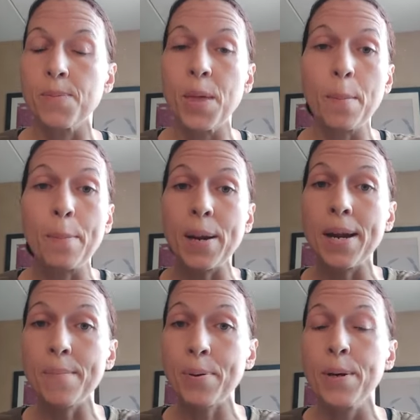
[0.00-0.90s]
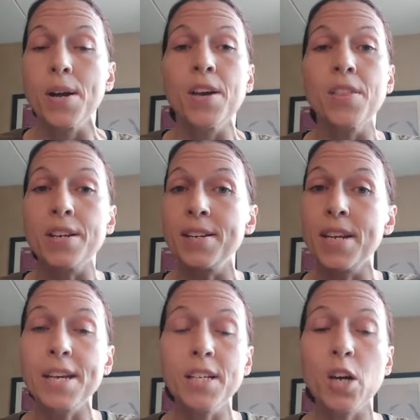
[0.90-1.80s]
the pimp, the
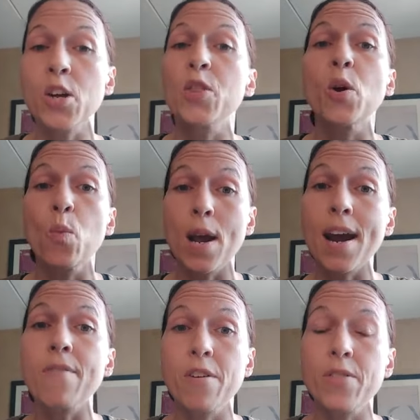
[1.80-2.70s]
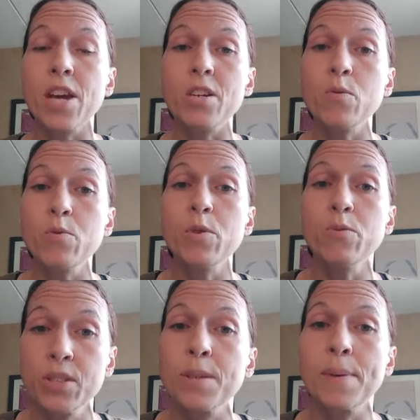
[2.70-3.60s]
dealer, the whatever that you
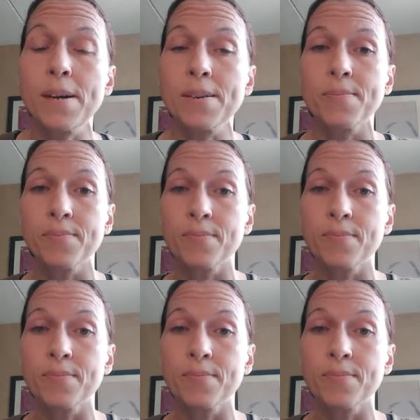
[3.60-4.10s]
used to be